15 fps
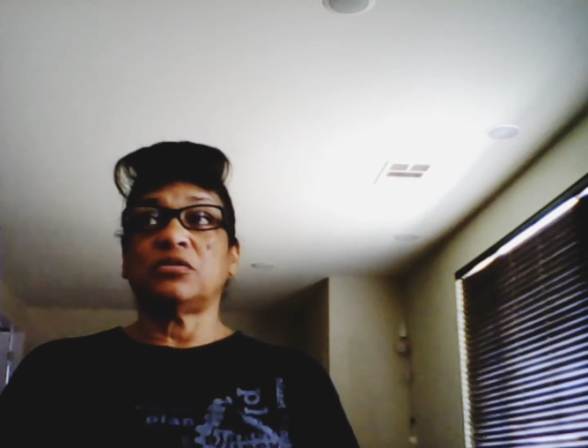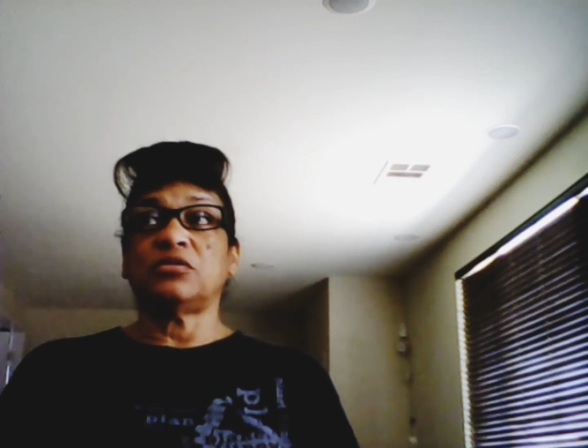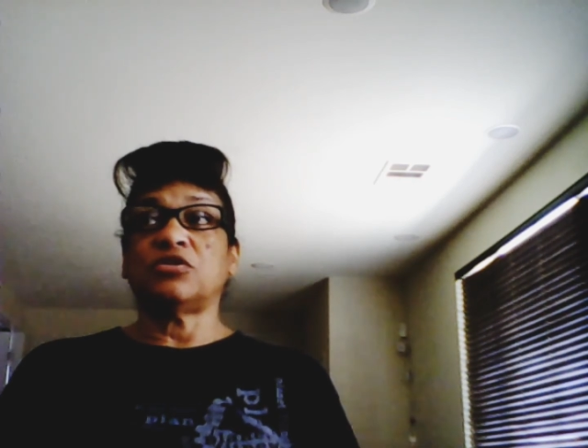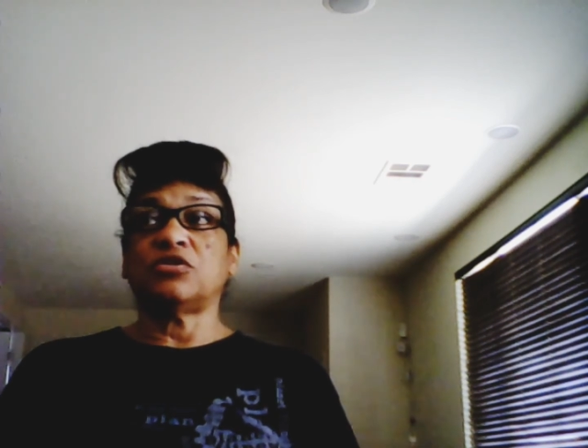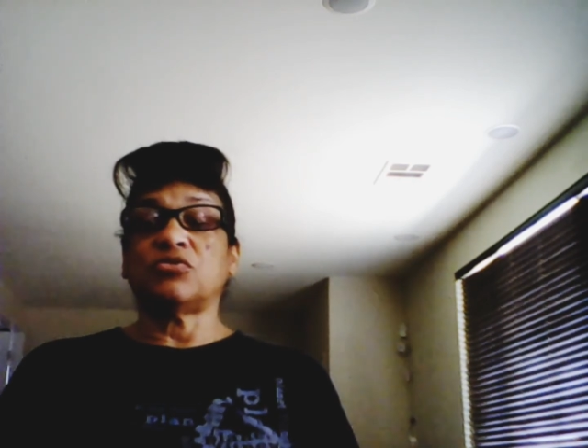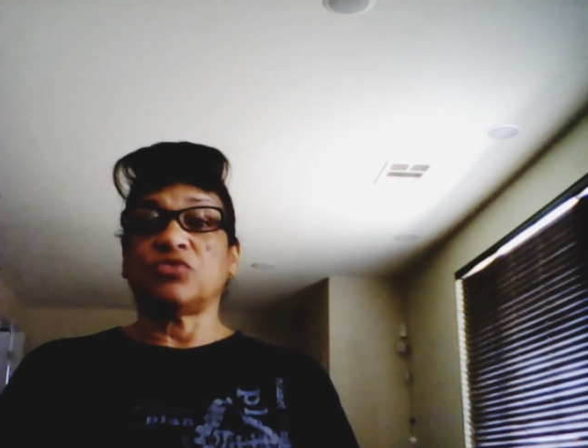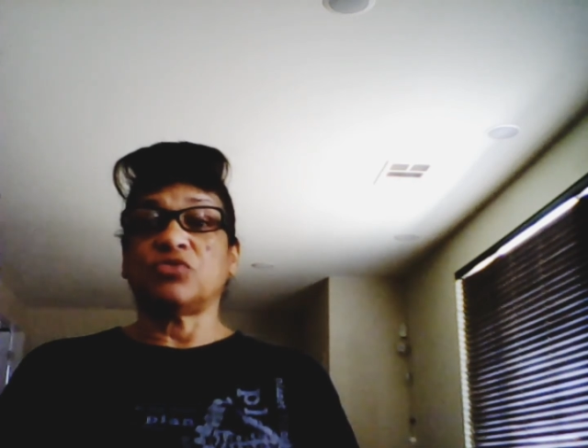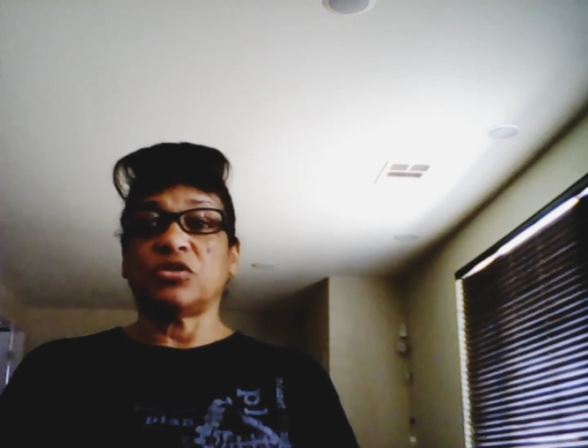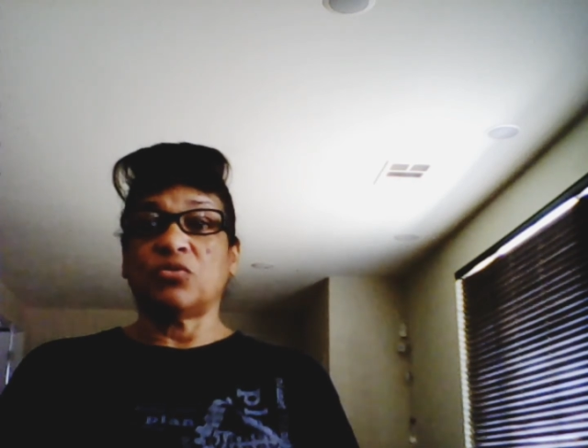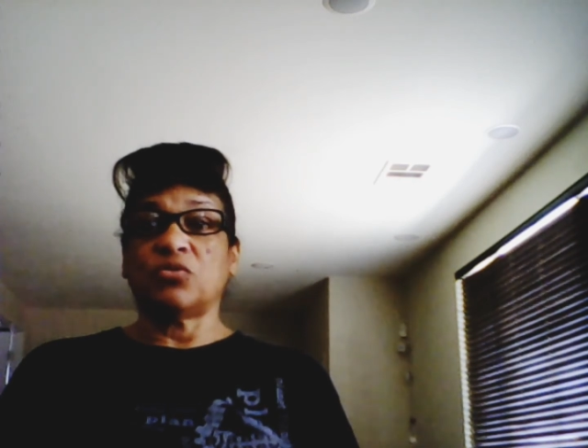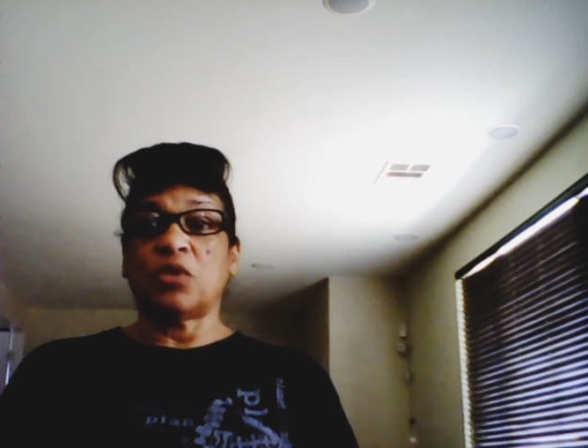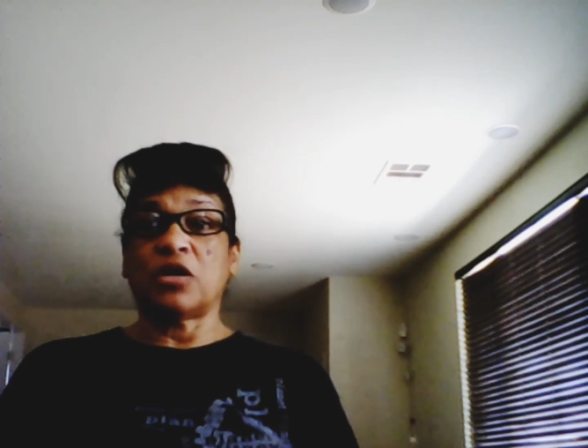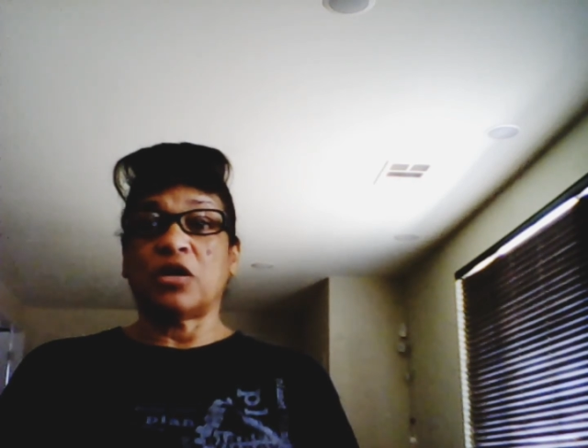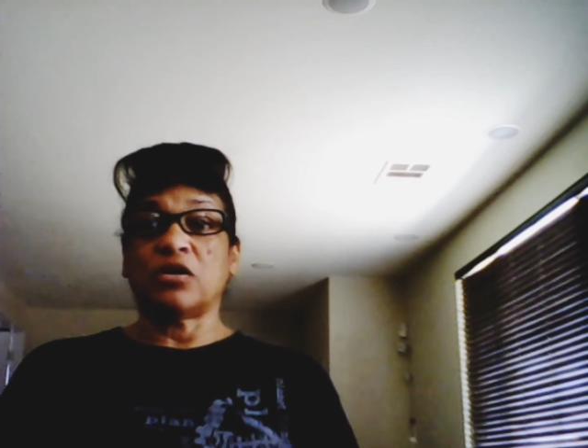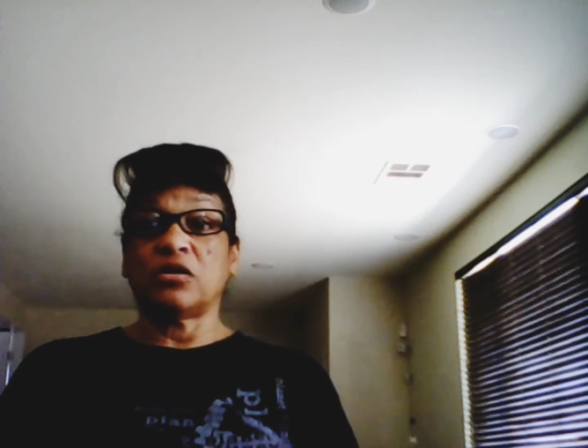don't drink the
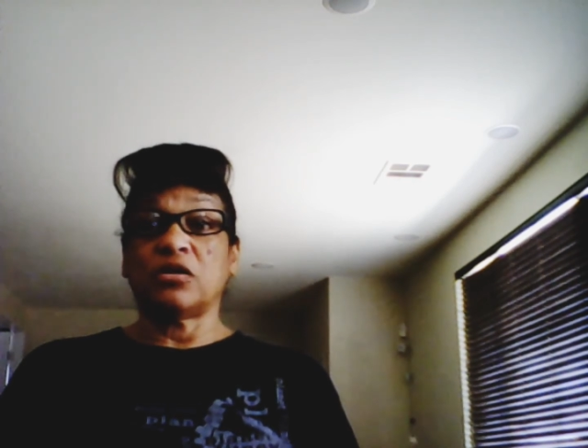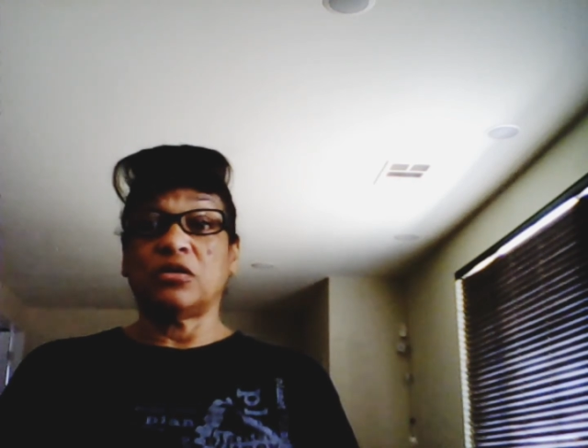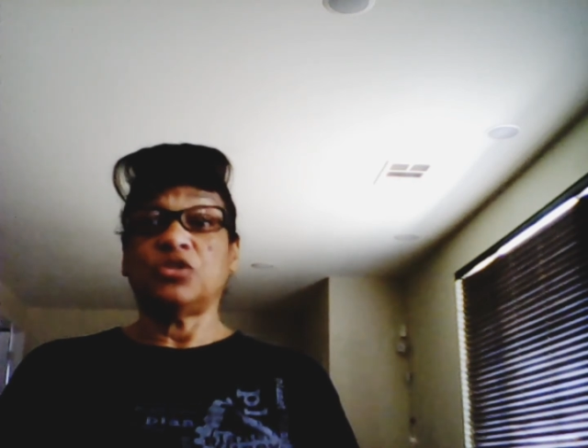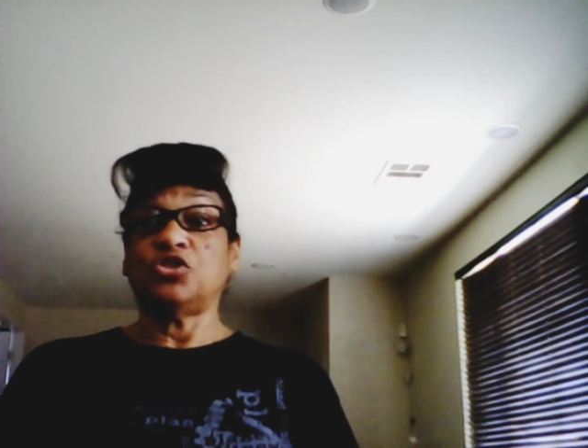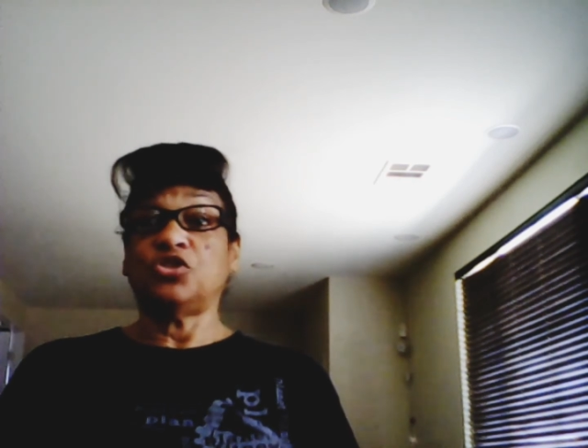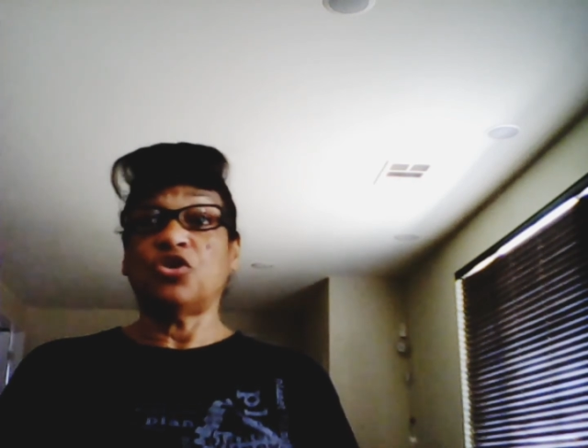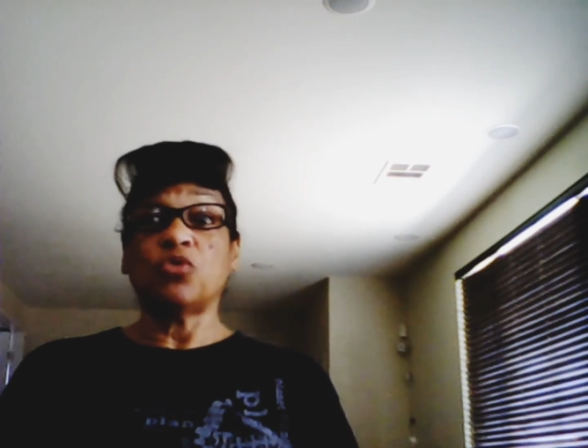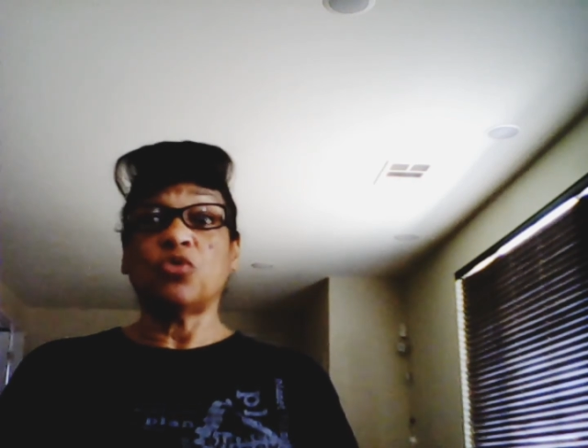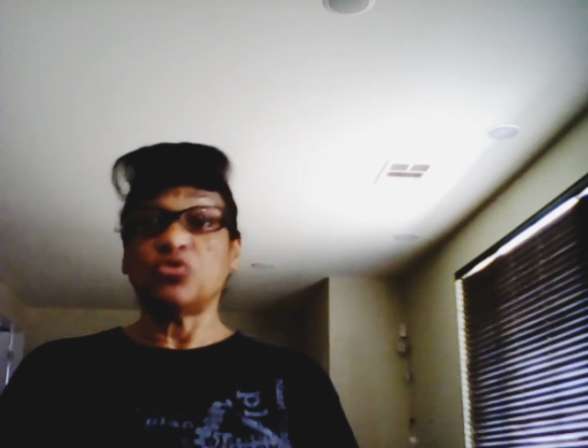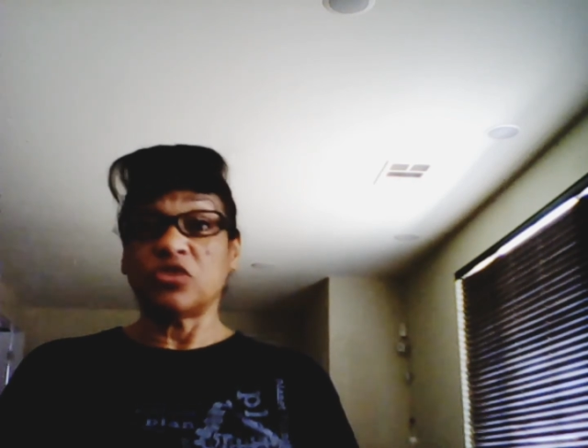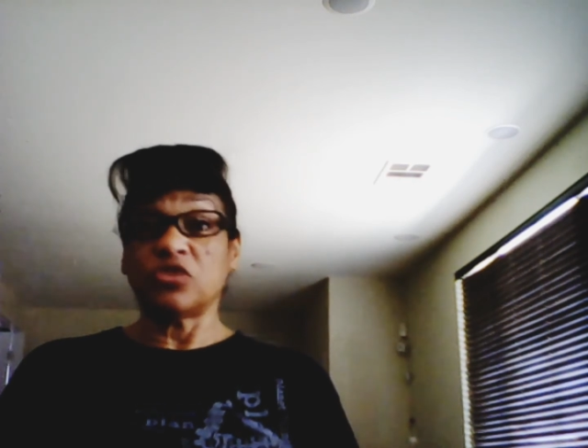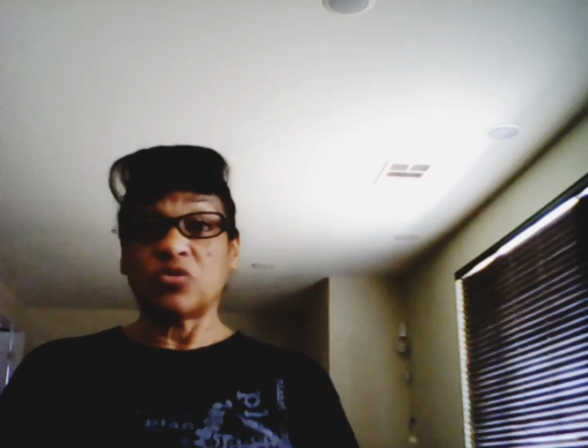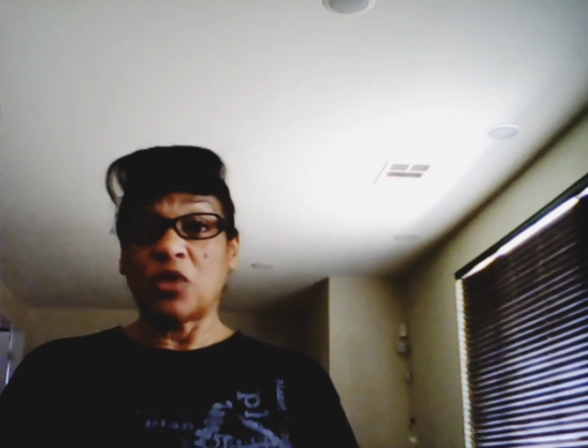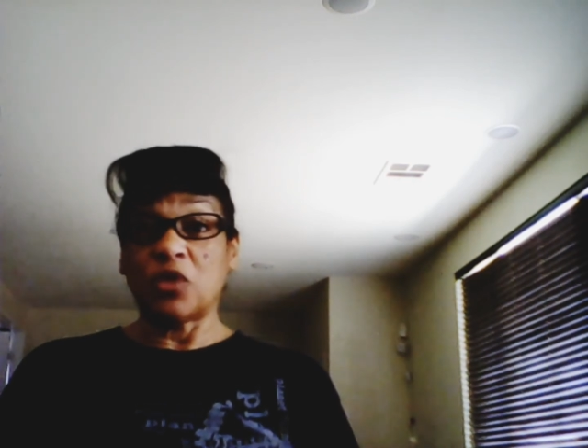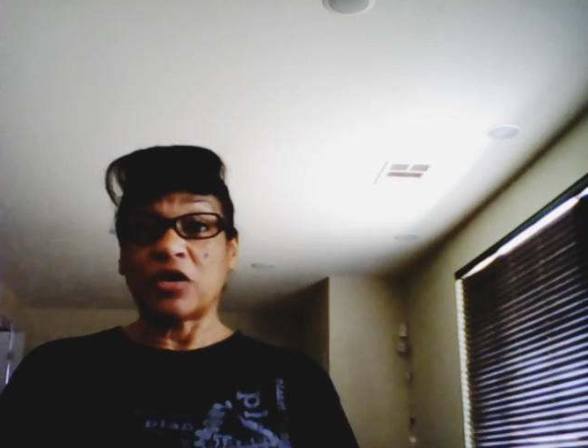water. Don't
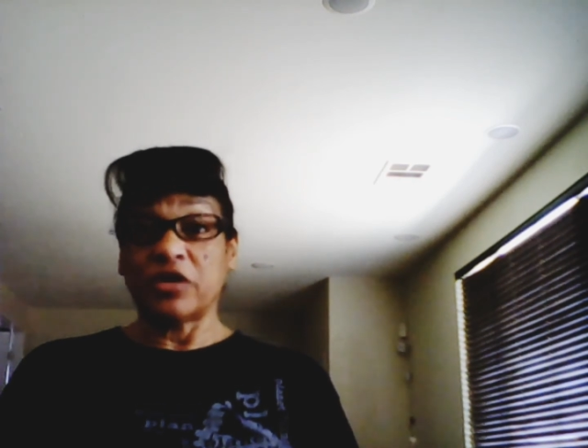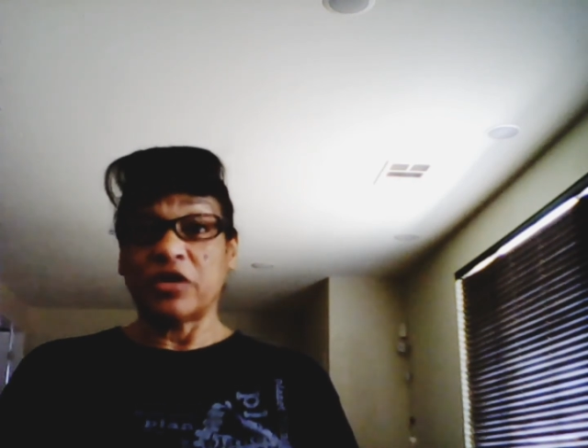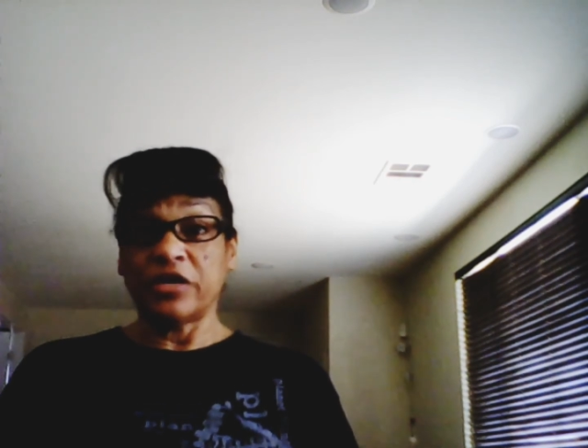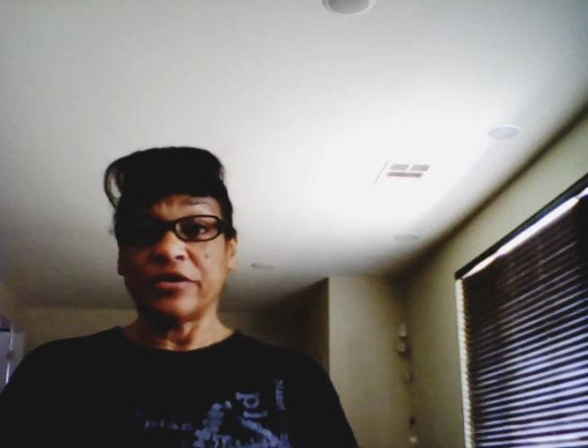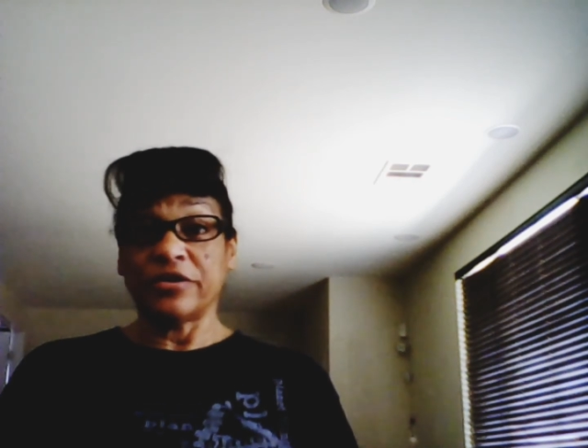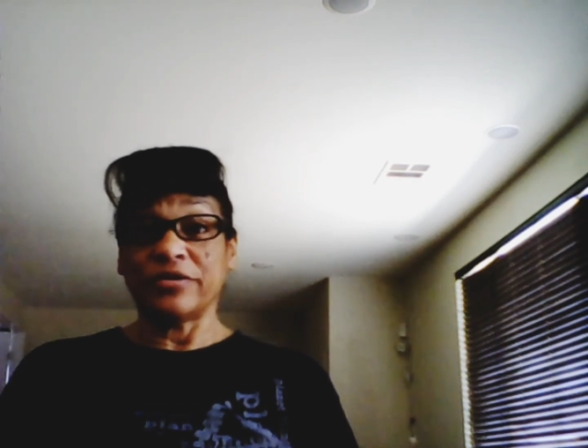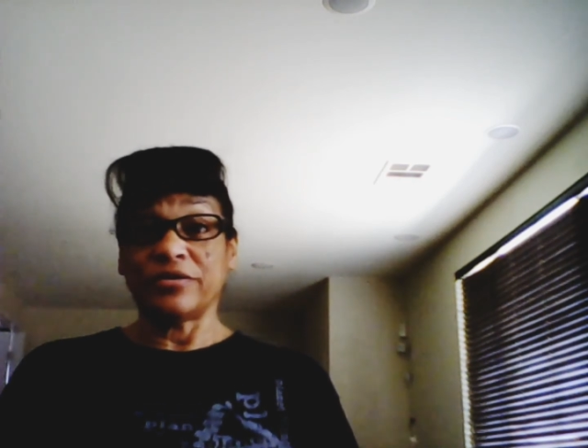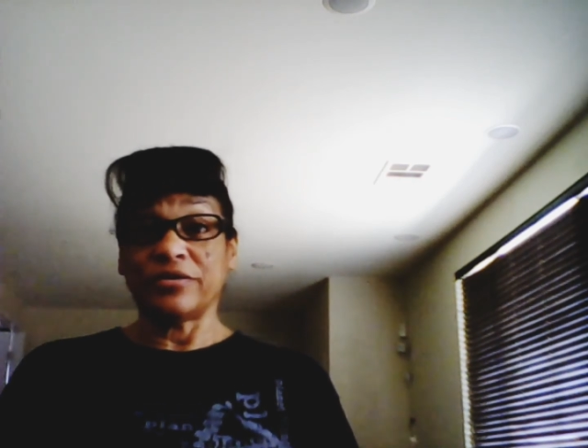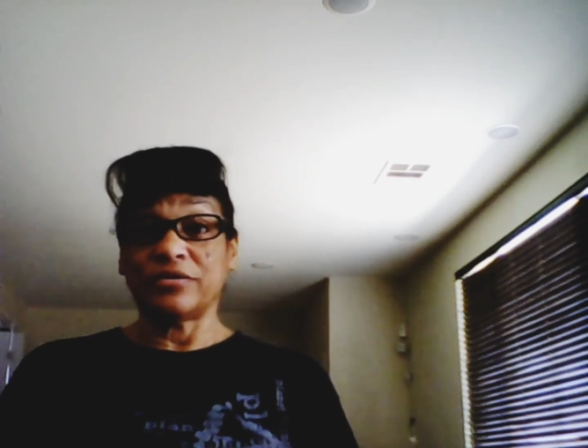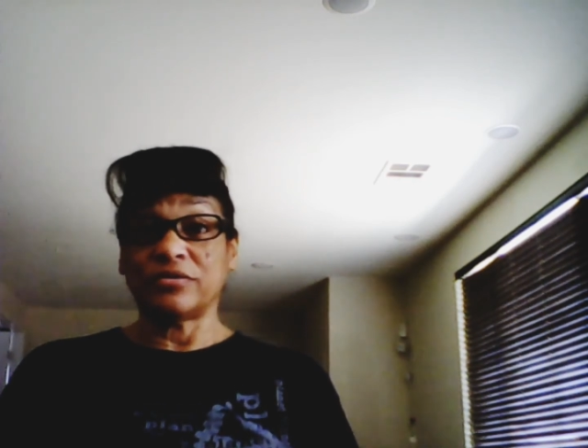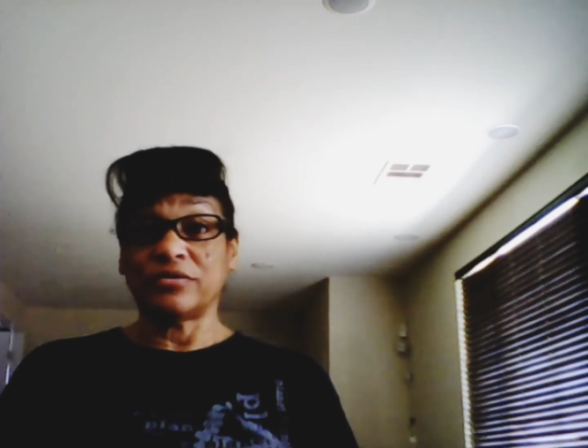drink the water here.